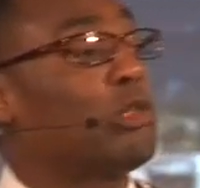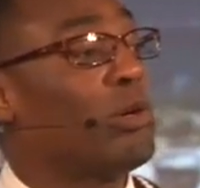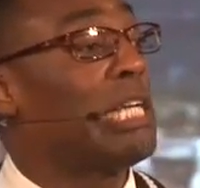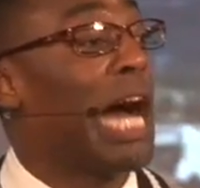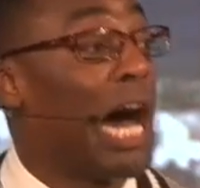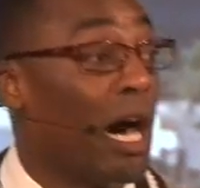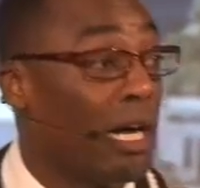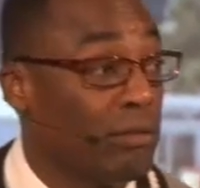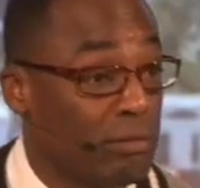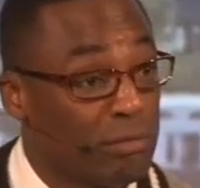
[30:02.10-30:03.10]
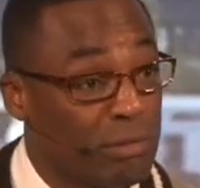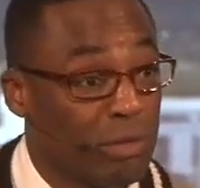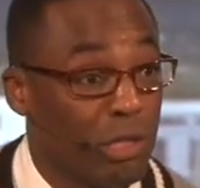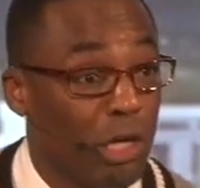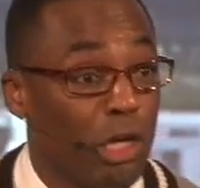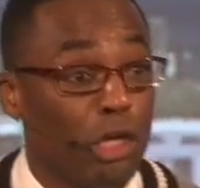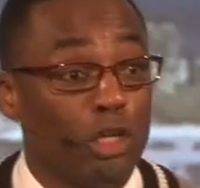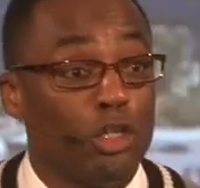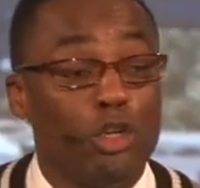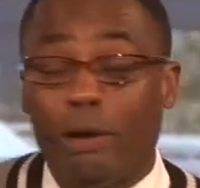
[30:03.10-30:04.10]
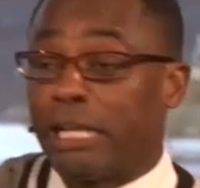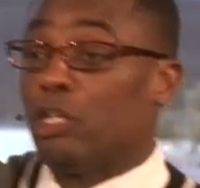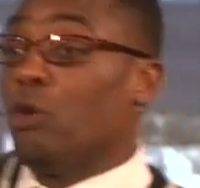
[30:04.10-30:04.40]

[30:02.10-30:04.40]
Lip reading: with God, you got to do